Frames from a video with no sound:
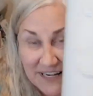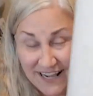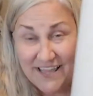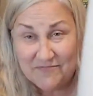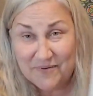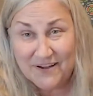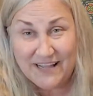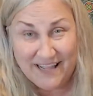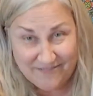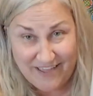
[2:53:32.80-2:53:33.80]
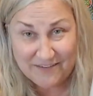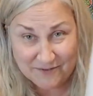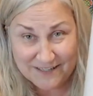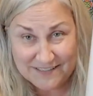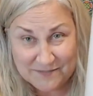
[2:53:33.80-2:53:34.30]
And I have bought, I've had
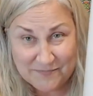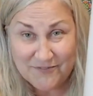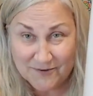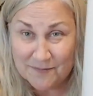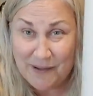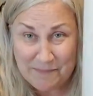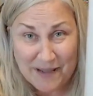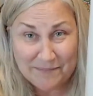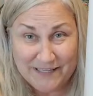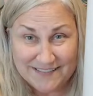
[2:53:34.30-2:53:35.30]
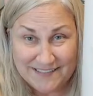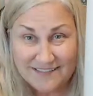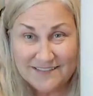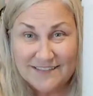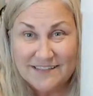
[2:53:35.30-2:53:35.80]
one of these before. My mom has
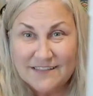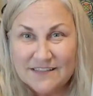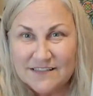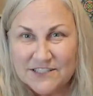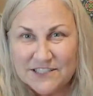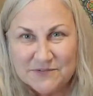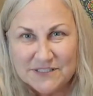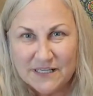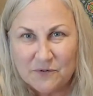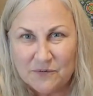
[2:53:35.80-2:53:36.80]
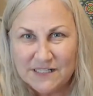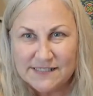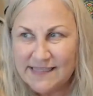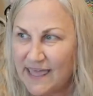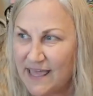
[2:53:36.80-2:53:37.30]
it because she was like, what is
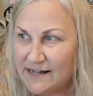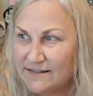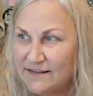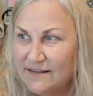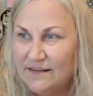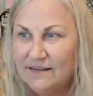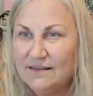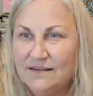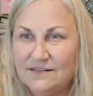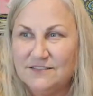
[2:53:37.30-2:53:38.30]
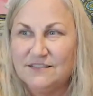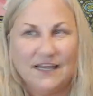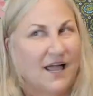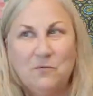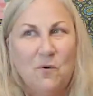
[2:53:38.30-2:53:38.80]
that? She's
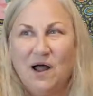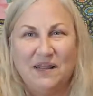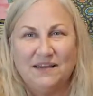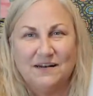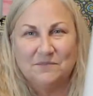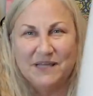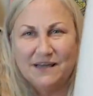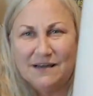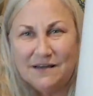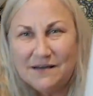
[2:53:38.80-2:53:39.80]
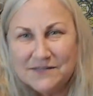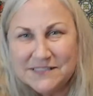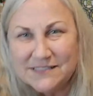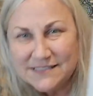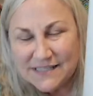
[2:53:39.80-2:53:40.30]
like, I want it. And I'm like, oh, I was
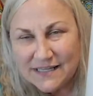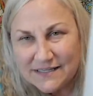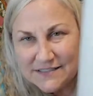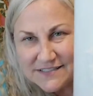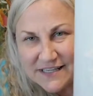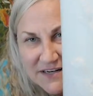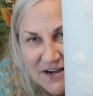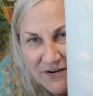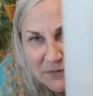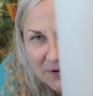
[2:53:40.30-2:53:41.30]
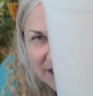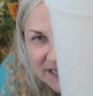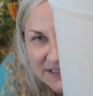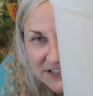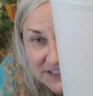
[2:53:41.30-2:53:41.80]
going to sell it. She's like, no, I want
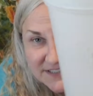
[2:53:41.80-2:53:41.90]
it. And she